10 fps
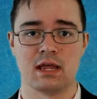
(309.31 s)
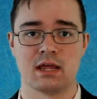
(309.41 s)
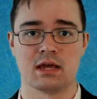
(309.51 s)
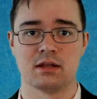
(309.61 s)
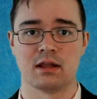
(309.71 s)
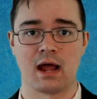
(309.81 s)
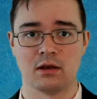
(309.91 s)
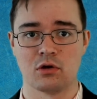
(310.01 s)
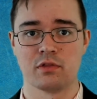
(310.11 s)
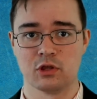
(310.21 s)
and
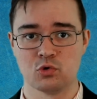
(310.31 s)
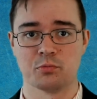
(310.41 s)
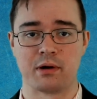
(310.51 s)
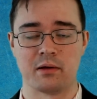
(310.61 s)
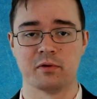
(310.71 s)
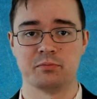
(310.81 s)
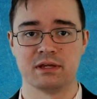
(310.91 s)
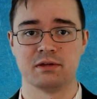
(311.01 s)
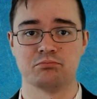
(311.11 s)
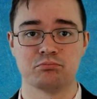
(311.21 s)
I know that you would probably
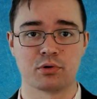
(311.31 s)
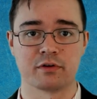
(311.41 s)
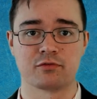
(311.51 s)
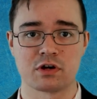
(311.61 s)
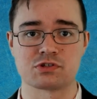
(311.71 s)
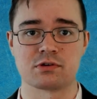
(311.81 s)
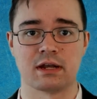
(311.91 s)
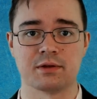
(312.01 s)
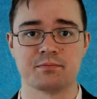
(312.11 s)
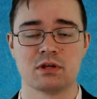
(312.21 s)
be pretty
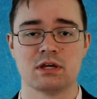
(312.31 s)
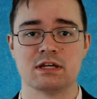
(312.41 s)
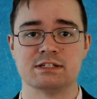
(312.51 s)
frustrated.